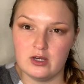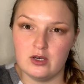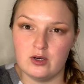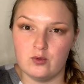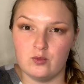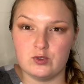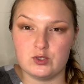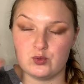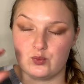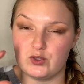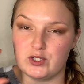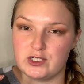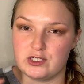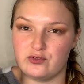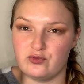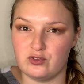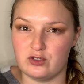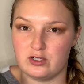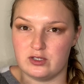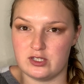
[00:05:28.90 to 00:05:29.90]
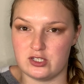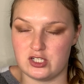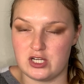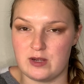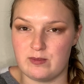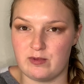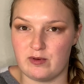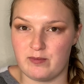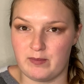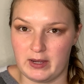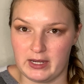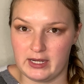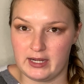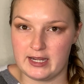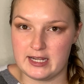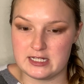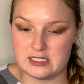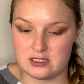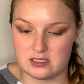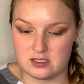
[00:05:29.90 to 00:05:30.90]
which works for the shape of my
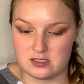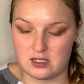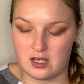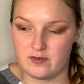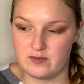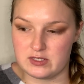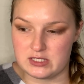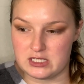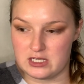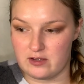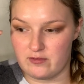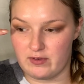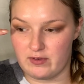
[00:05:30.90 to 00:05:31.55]
eyes because obviously if